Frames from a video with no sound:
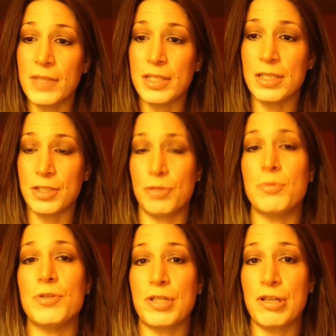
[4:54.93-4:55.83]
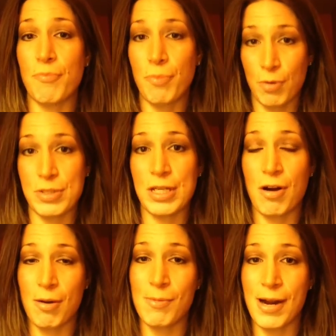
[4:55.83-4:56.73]
distribution of protein,
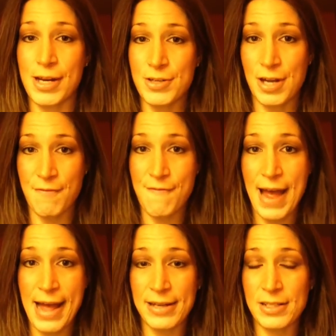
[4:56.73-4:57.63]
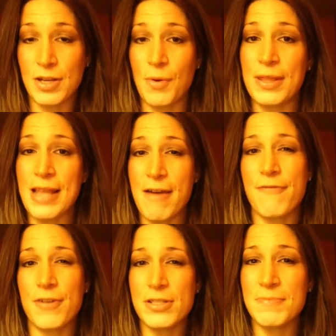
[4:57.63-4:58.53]
carbohydrate, and fat. So in
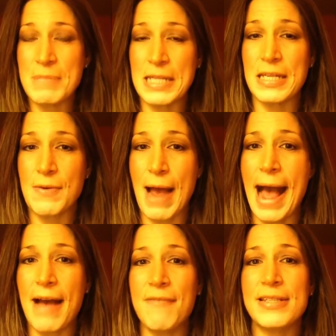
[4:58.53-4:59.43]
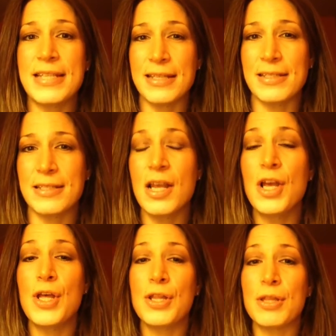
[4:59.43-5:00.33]
that first meal that you have sets
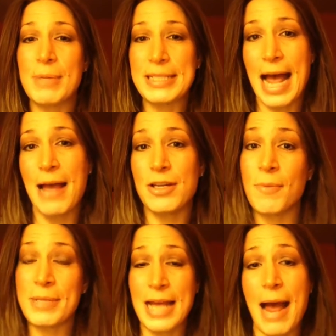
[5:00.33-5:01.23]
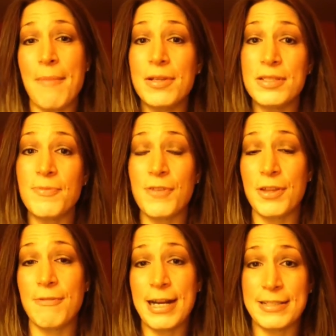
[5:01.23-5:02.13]
your metabolism for
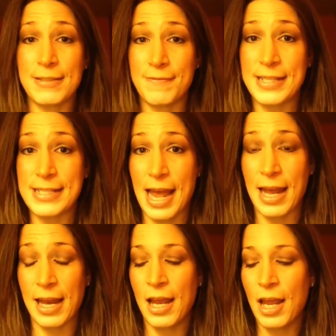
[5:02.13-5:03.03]
the rest of the day.